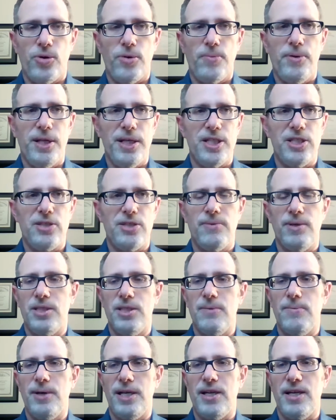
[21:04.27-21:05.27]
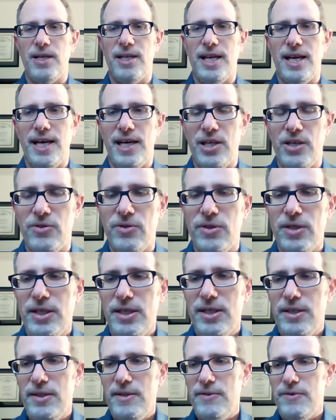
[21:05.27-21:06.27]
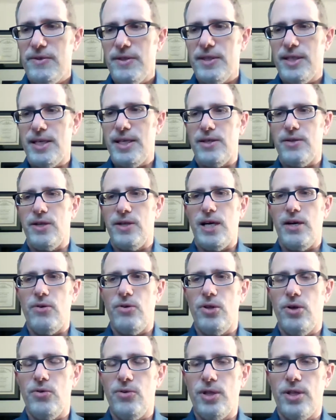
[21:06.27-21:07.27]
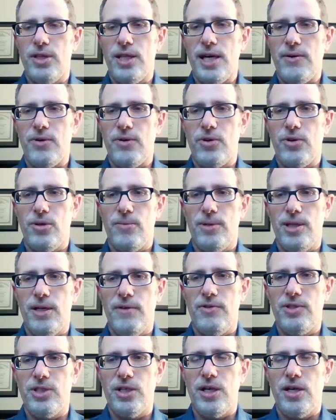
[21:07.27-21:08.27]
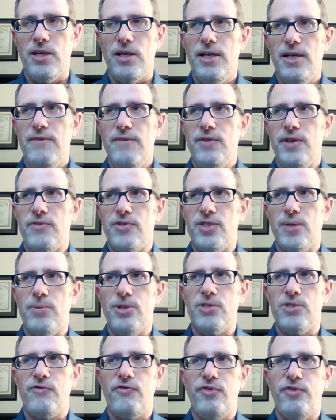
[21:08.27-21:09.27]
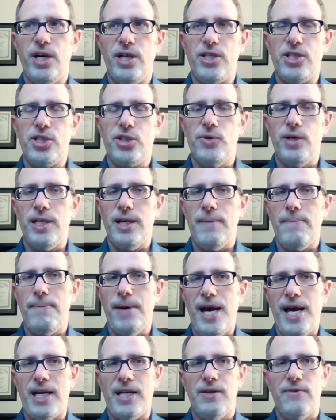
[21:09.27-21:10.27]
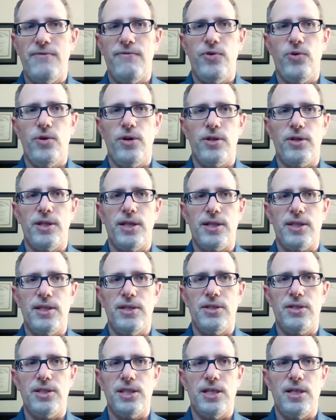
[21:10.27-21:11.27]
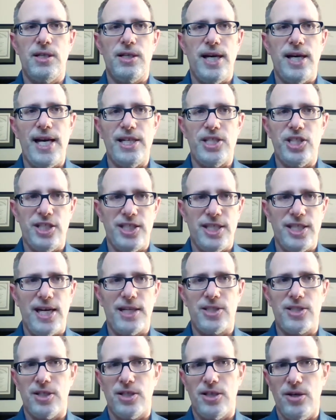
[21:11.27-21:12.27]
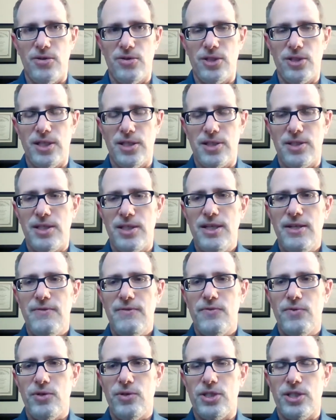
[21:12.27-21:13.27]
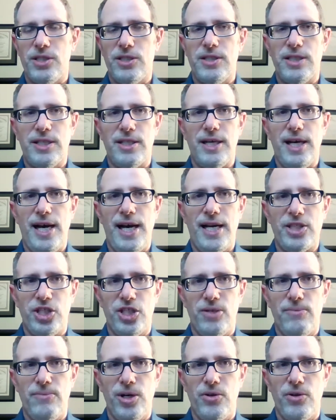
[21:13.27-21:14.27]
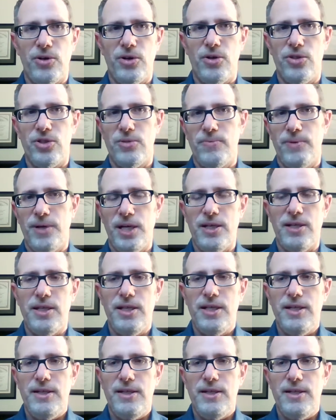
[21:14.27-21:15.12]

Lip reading: replacement, depending on how low the thyroid hormone levels are. If someone's fluctuating back and forth, like there's a hashitoxicosis, which is Hashimoto's, but